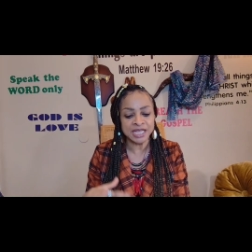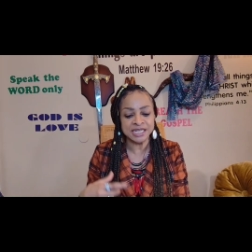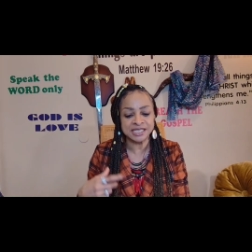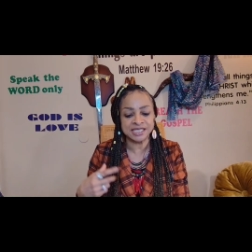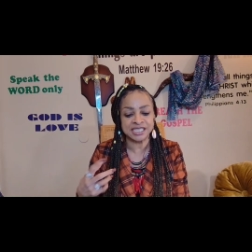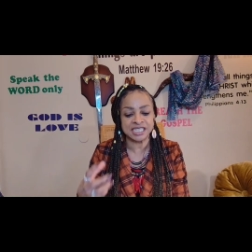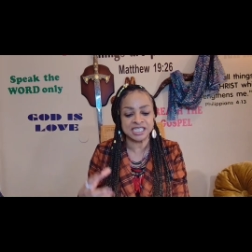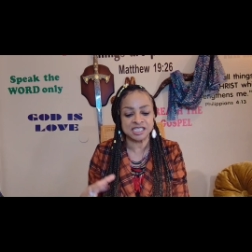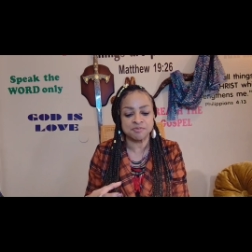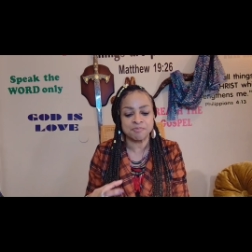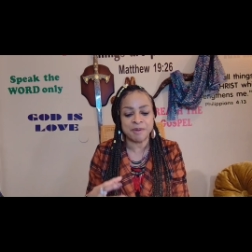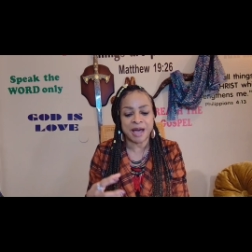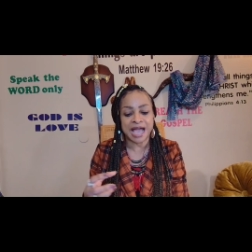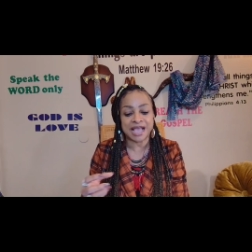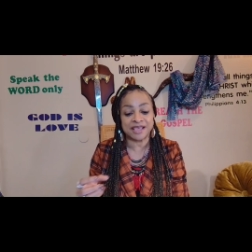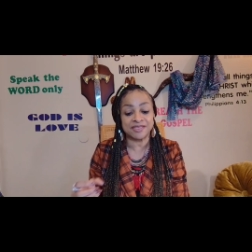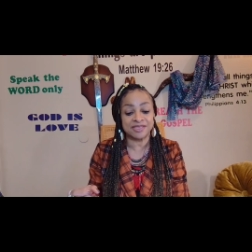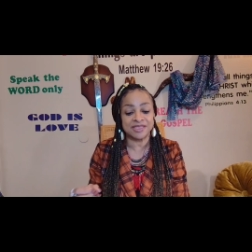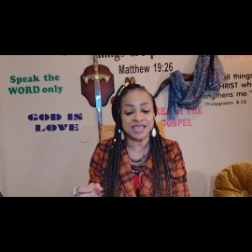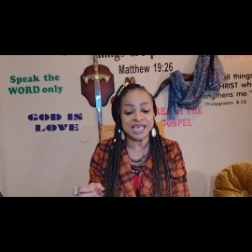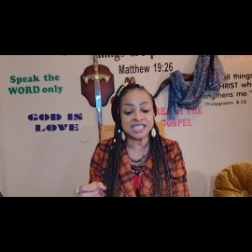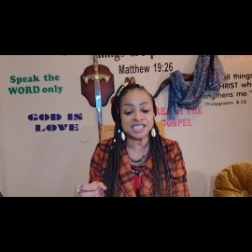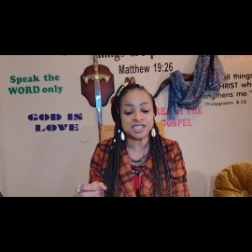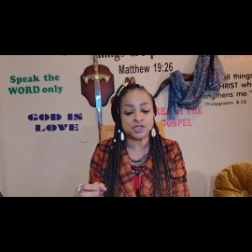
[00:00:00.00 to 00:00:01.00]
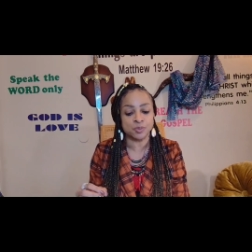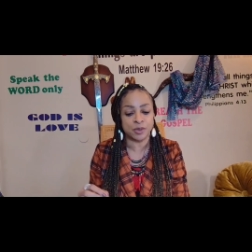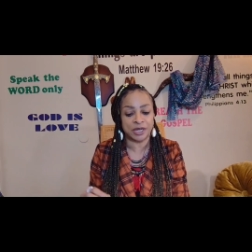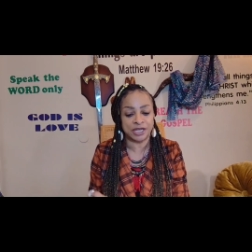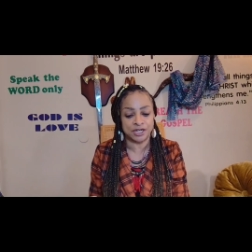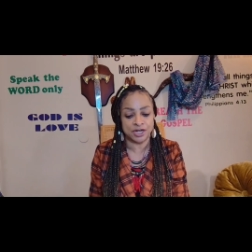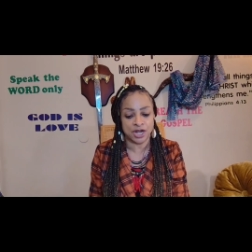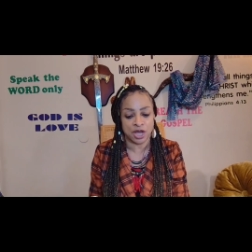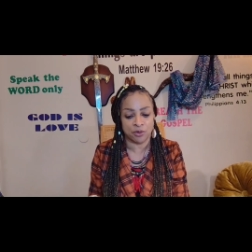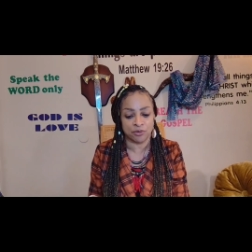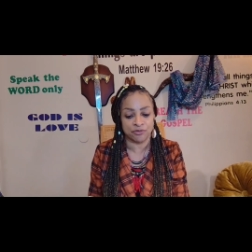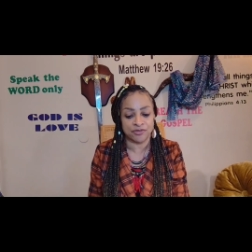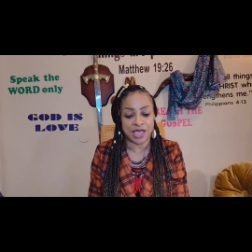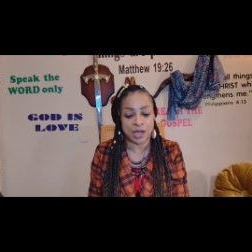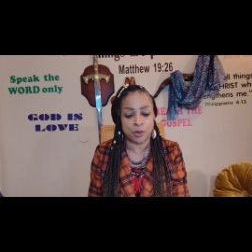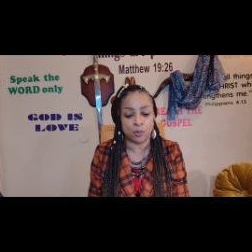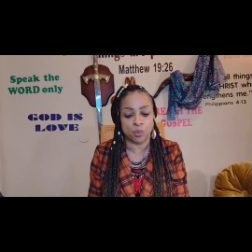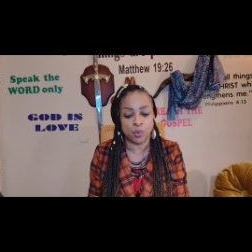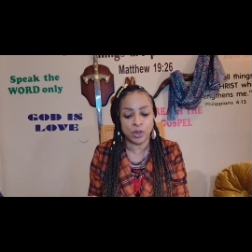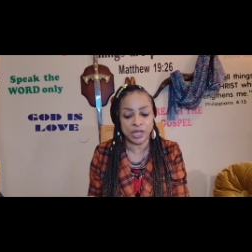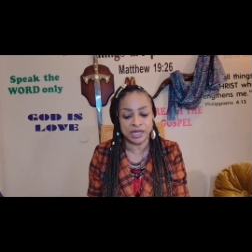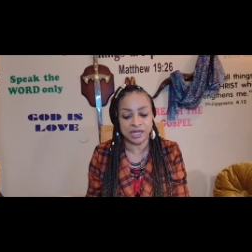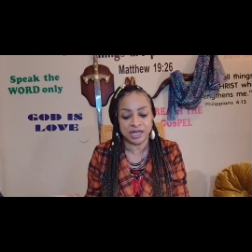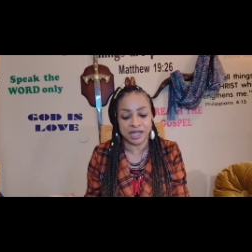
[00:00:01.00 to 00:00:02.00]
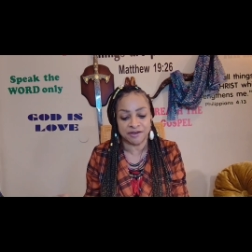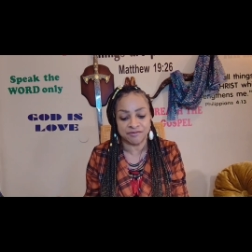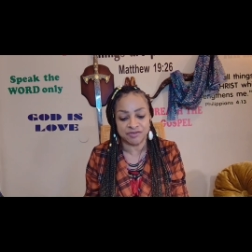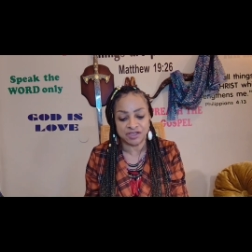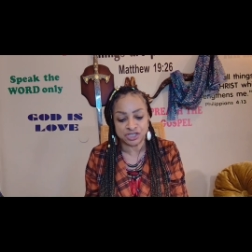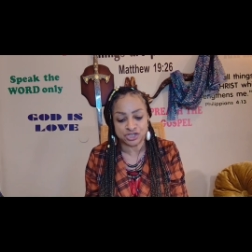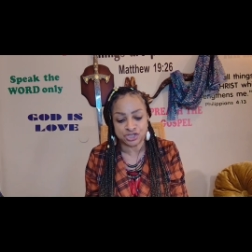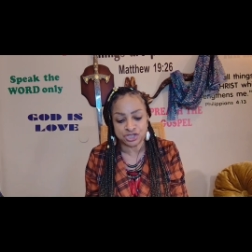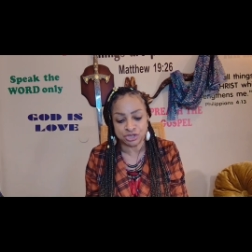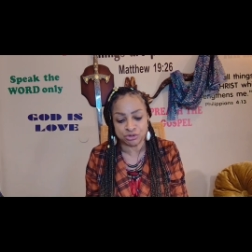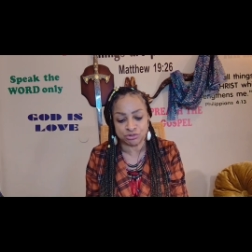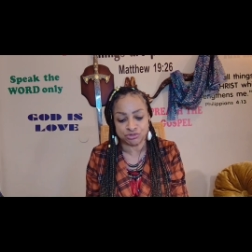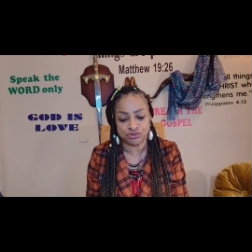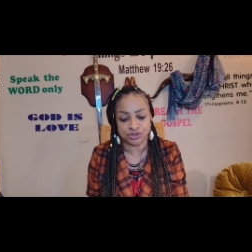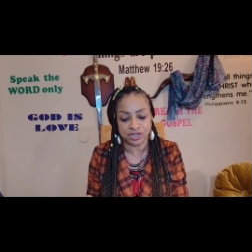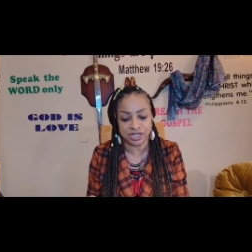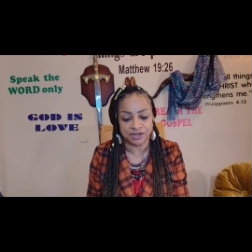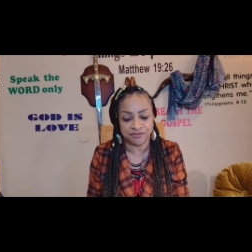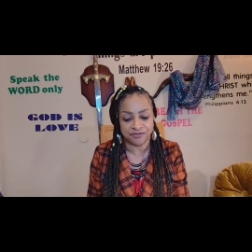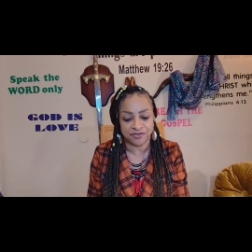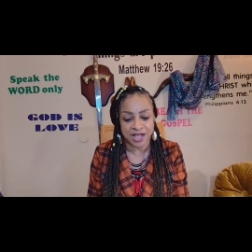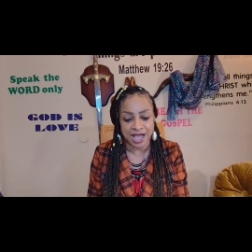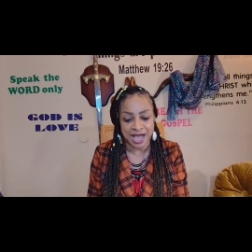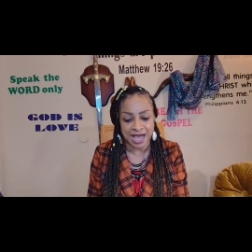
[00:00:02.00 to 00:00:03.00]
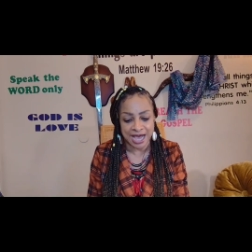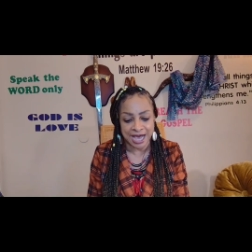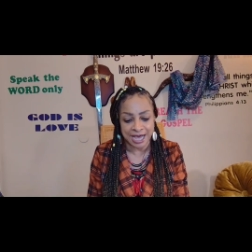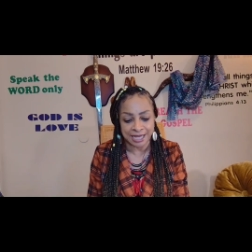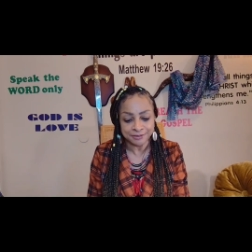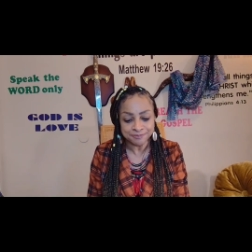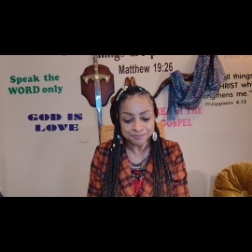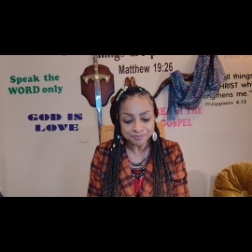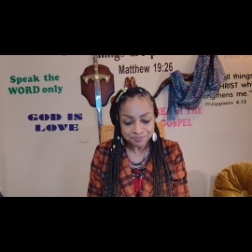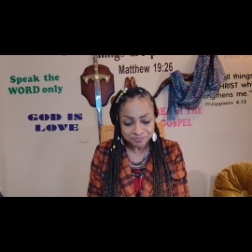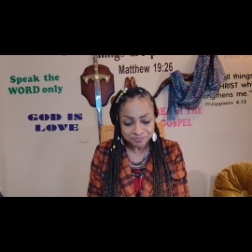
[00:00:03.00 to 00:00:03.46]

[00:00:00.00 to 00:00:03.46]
It says, by this we know that we love the children of God,